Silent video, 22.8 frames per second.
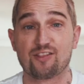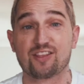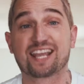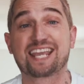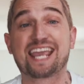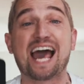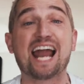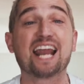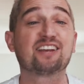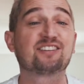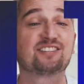The
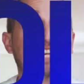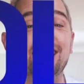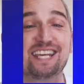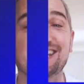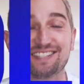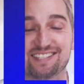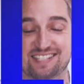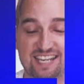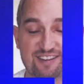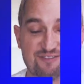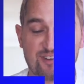Galaxy
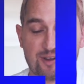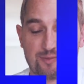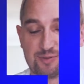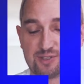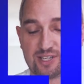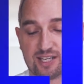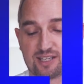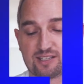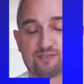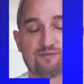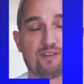Z
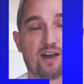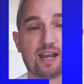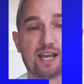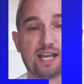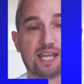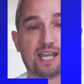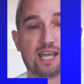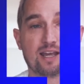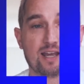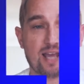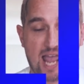Flip6 finally
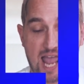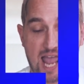here,